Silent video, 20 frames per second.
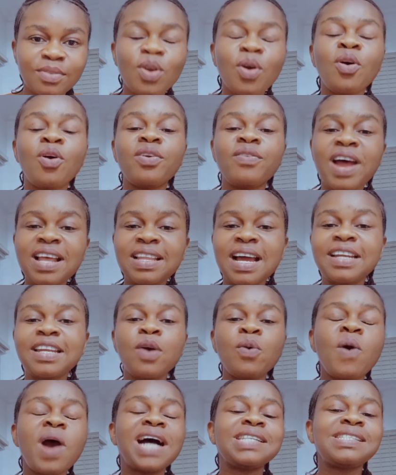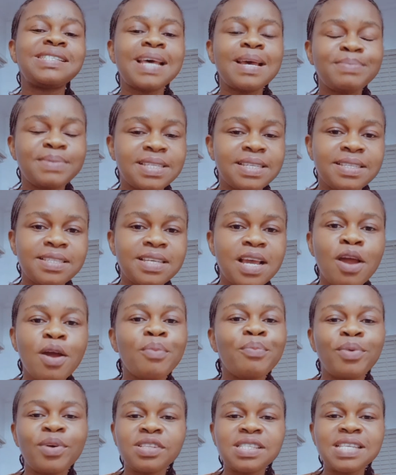Or rather, they will accept it,
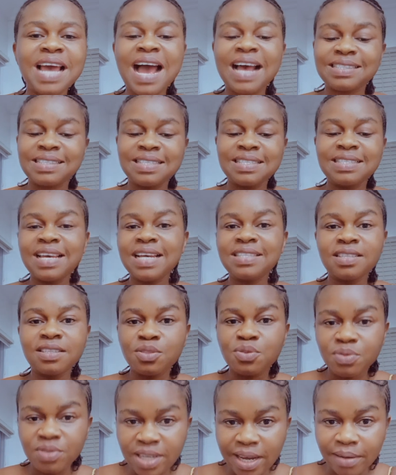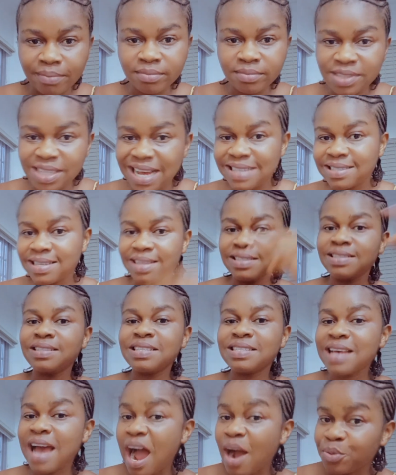but as it's getting to them, they are sending
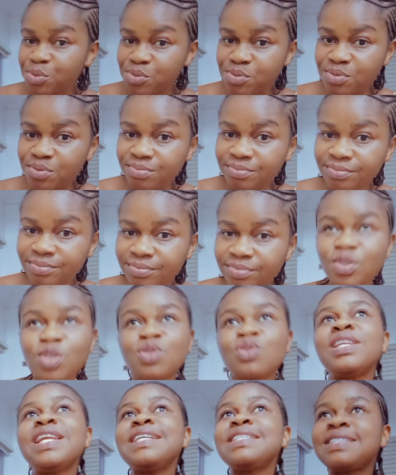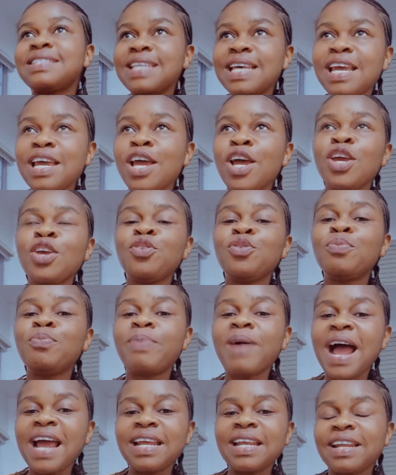it out. So let's say you
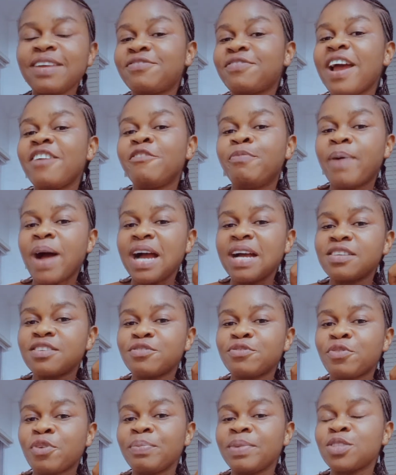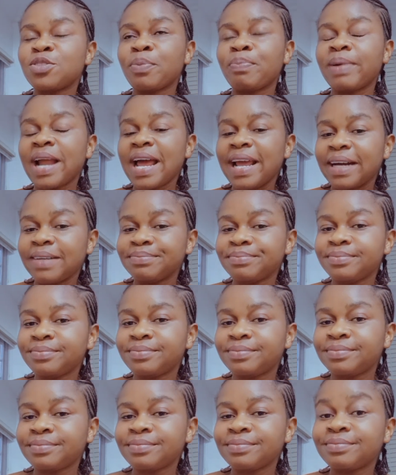buy 5 bags from a supplier.
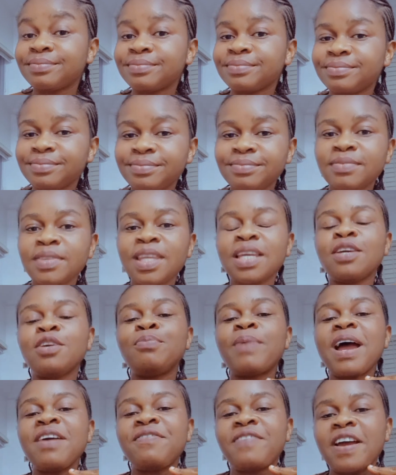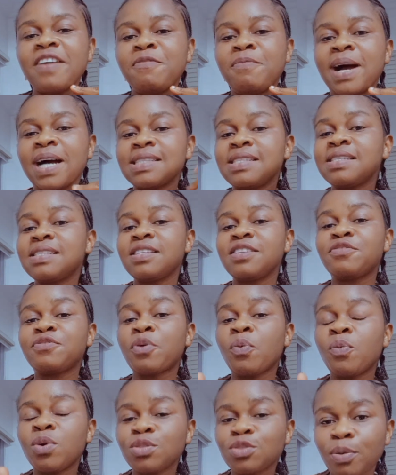You buy 5 bags, since it's
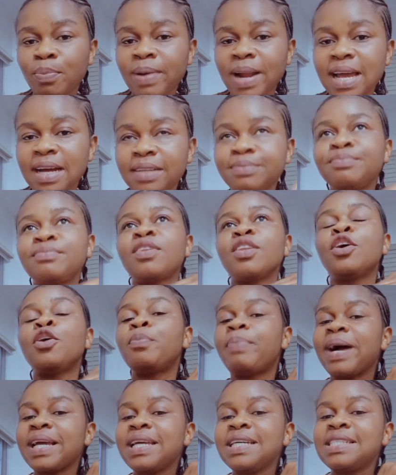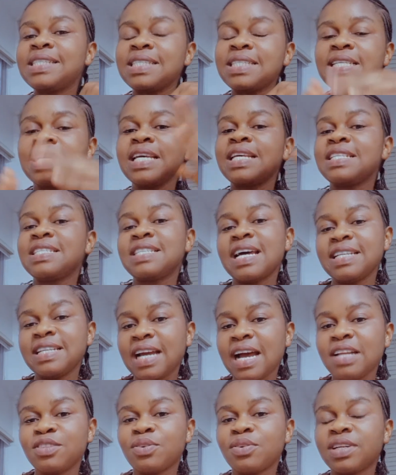from one supplier, they will package it inside the
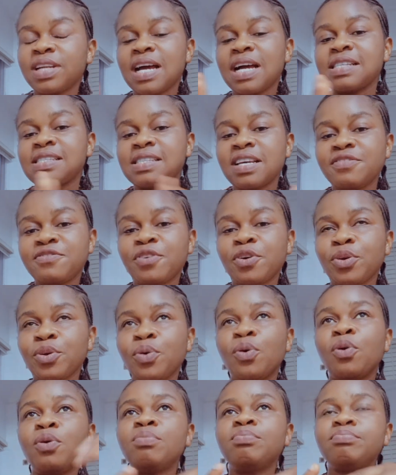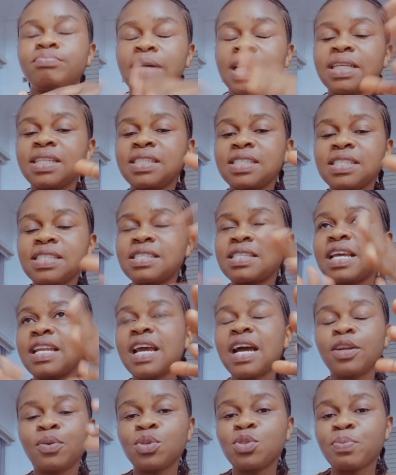carton and send for you, or package it
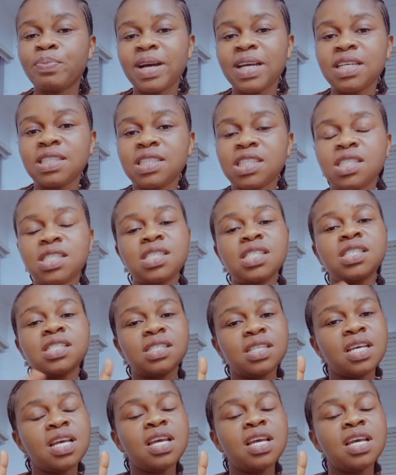anyhow they want to package it. Since